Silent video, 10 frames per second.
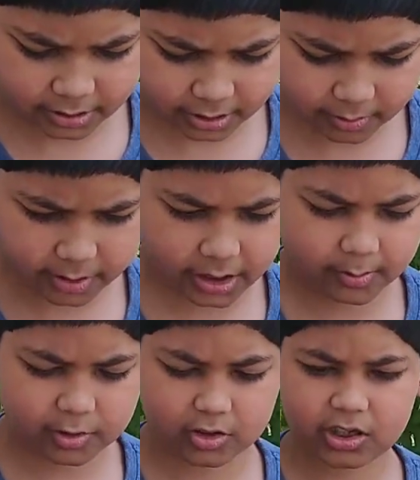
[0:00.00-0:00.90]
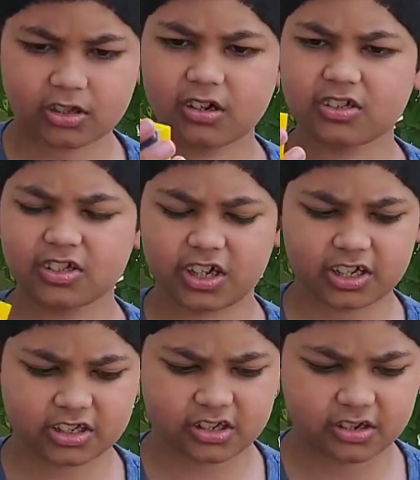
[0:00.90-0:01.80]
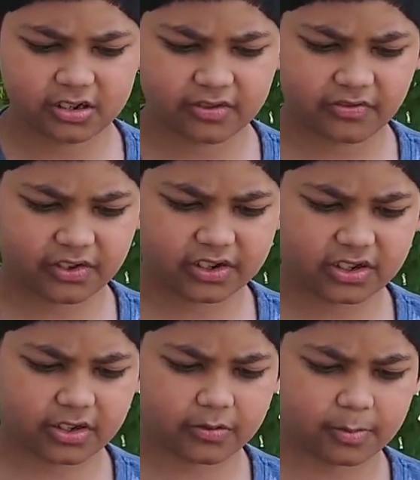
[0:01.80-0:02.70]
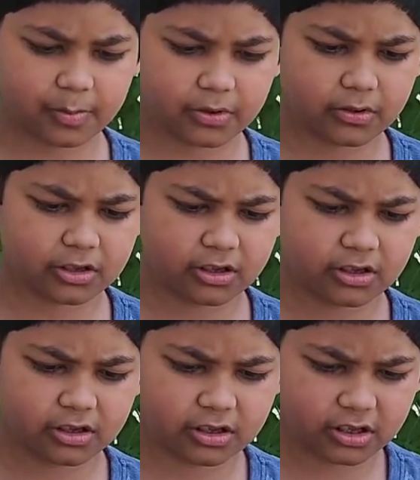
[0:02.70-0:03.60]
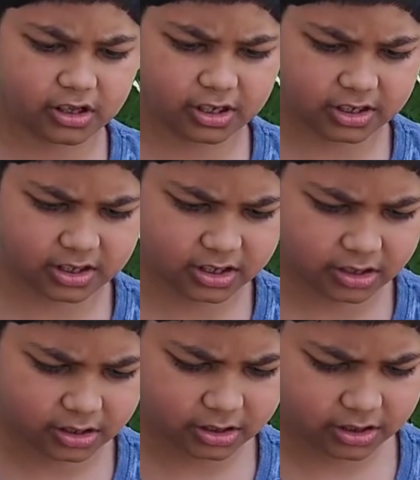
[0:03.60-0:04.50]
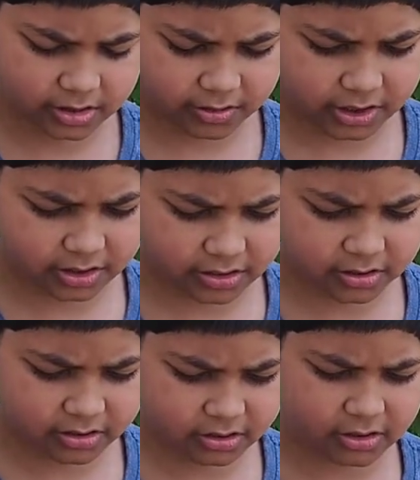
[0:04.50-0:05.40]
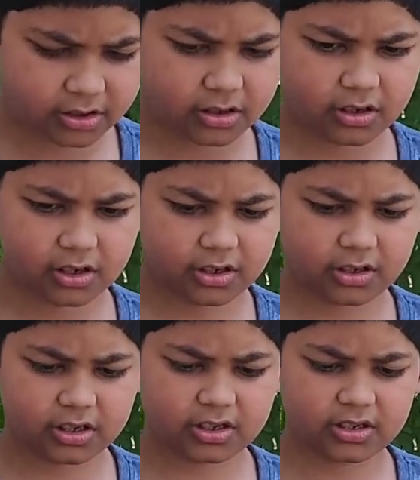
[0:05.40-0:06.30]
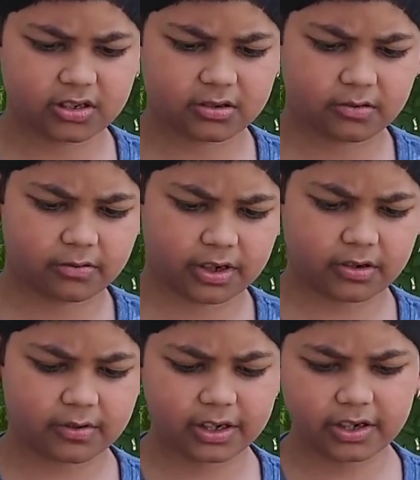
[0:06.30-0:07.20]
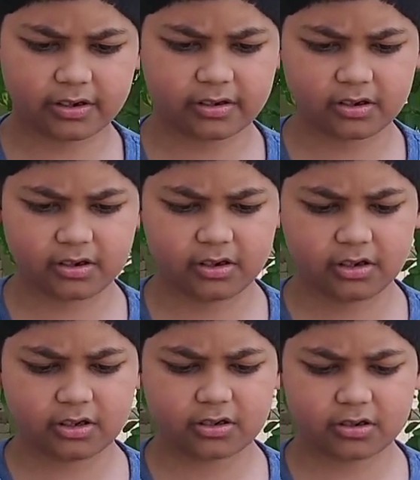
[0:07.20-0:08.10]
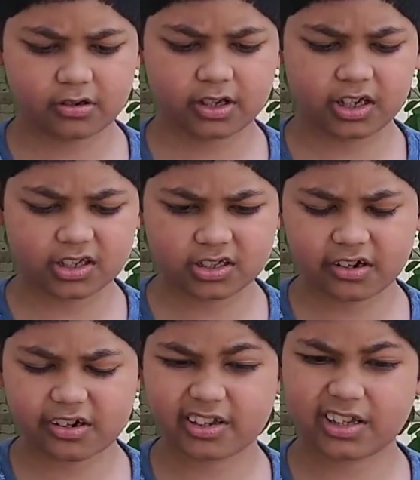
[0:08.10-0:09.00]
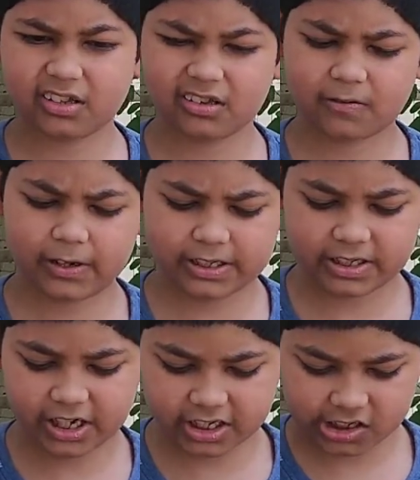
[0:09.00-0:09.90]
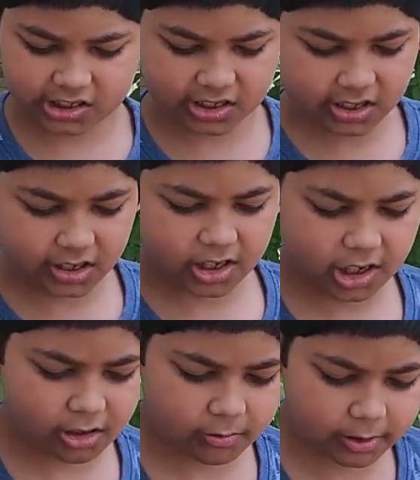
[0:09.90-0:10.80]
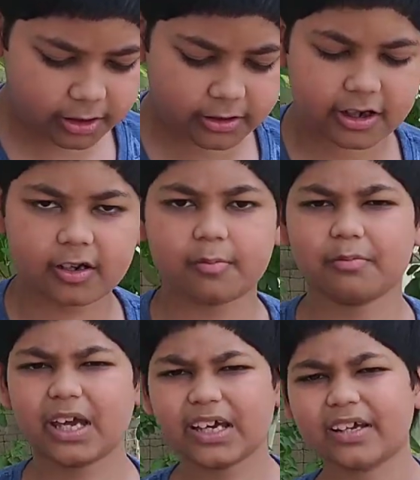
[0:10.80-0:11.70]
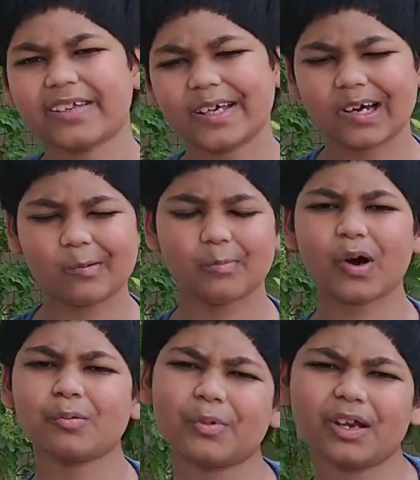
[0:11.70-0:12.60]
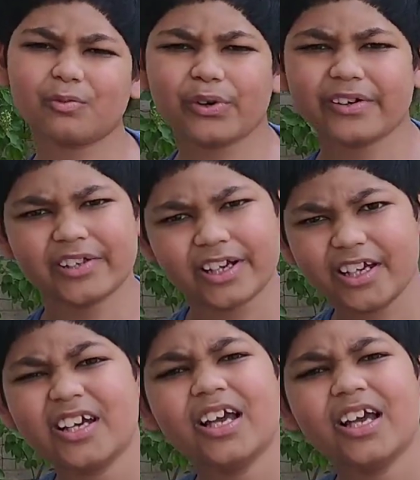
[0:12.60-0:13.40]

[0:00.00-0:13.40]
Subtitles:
Now we come to the third stage. First you will put this over here and this right over here. So these are the 3 stages. Now we're gonna make the compartment where the